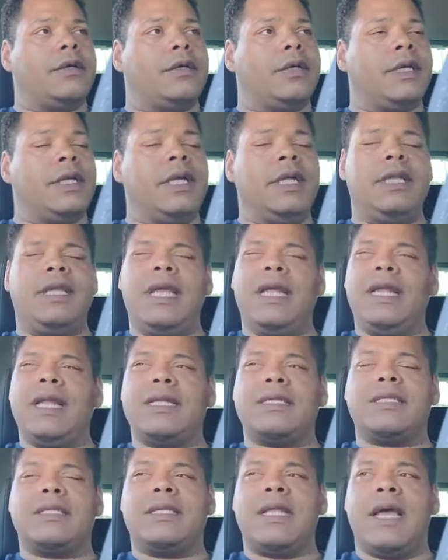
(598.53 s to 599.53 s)
anything
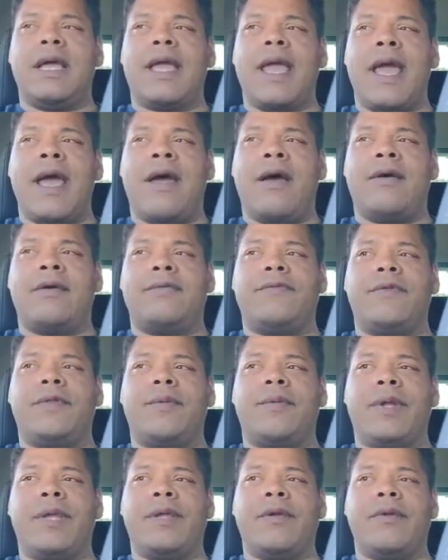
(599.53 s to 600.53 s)
that stuck out for
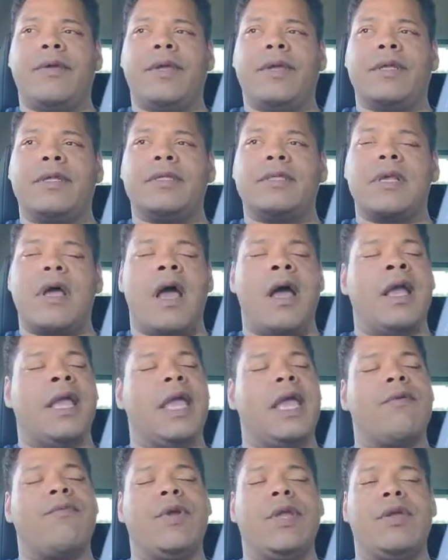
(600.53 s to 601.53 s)
the reunions?
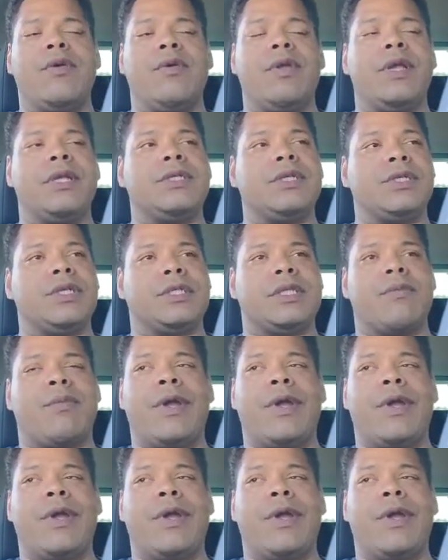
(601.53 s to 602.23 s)
Again, reunions are just a